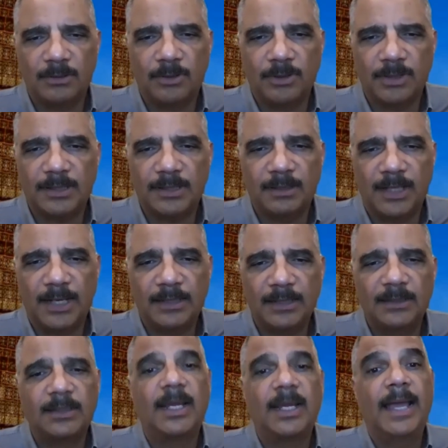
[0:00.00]
North
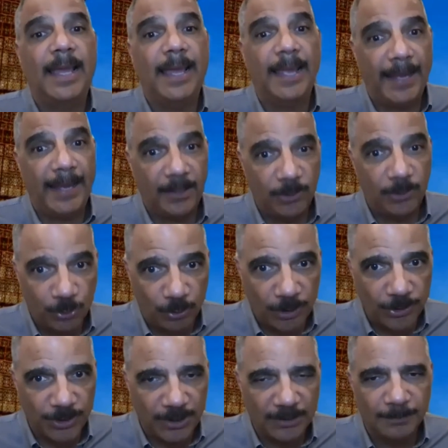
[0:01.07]
Carolina, and
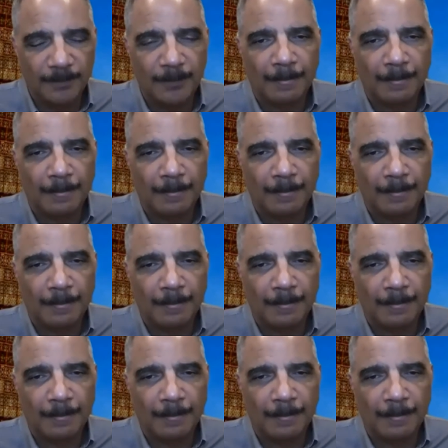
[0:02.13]
Georgia.